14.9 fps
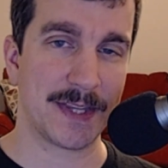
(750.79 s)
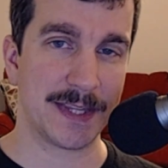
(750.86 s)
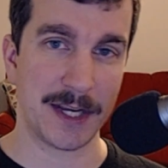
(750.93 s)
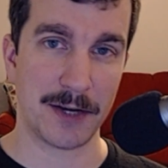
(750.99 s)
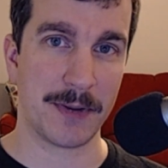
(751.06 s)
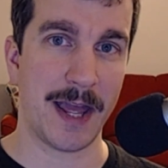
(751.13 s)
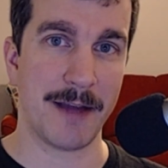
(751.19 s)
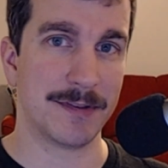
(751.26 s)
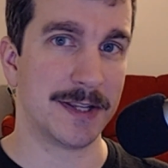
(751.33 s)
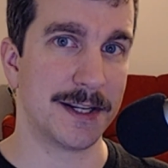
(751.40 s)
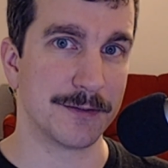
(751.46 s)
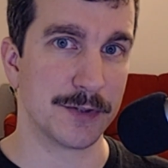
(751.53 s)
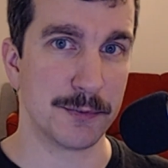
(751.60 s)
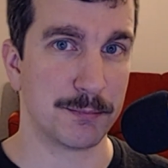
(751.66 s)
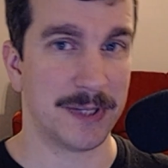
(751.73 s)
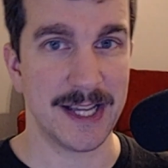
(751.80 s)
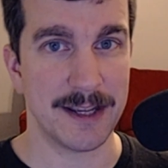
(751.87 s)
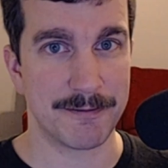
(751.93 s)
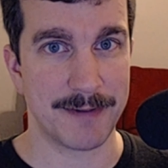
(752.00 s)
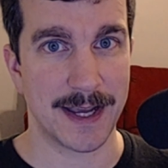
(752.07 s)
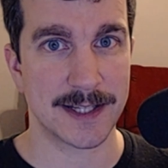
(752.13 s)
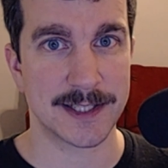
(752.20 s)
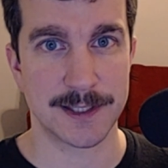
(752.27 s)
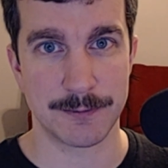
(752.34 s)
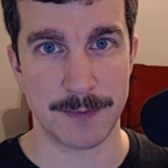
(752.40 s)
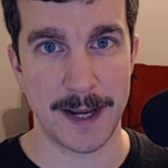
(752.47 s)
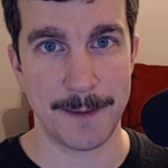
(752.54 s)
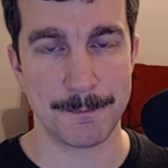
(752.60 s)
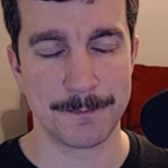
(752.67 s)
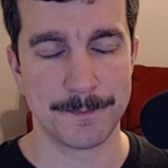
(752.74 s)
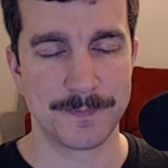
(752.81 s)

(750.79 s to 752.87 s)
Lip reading: they don't have a lot of good play effects, right?